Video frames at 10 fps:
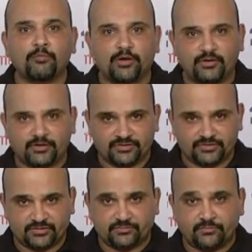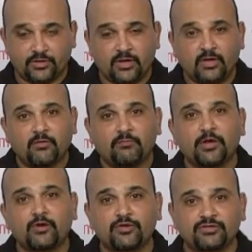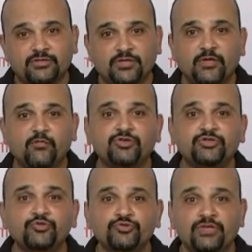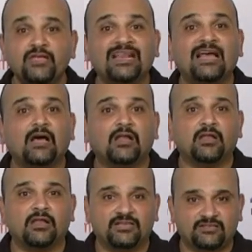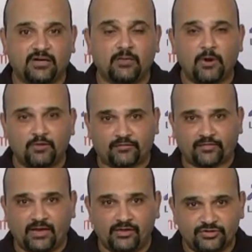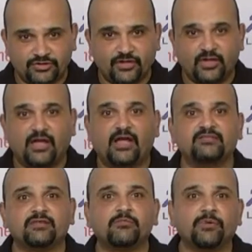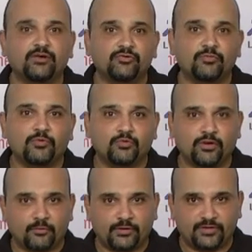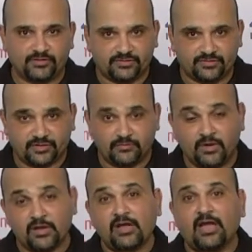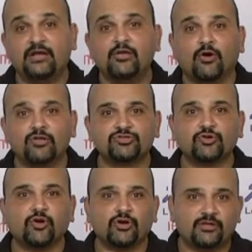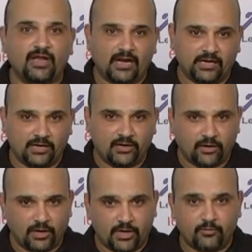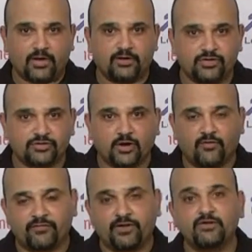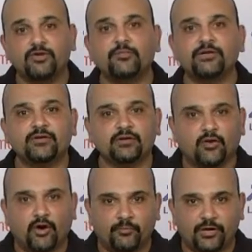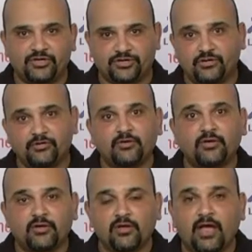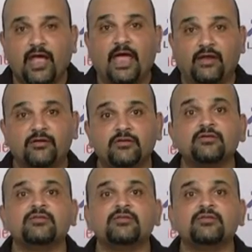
operated system because he was using a lesser amount of energy as compared to the blower operated system, and he also got the added advantage of intermittent operation and